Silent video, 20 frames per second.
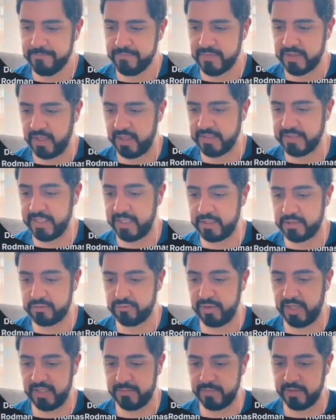a Dennis
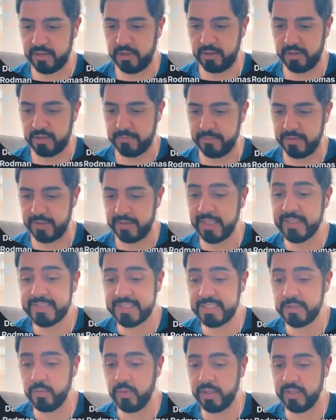Rodman card. But let's
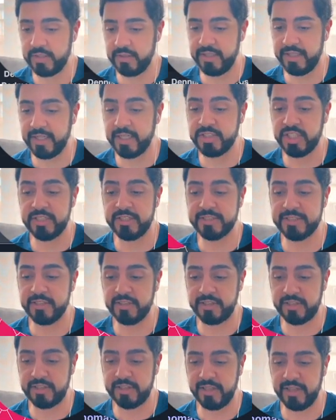see what the agendas
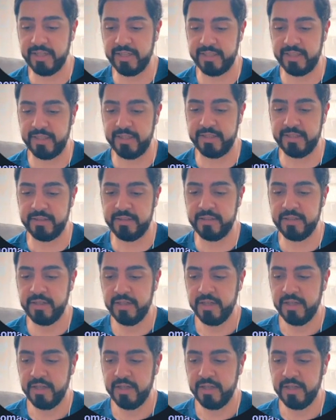look like in,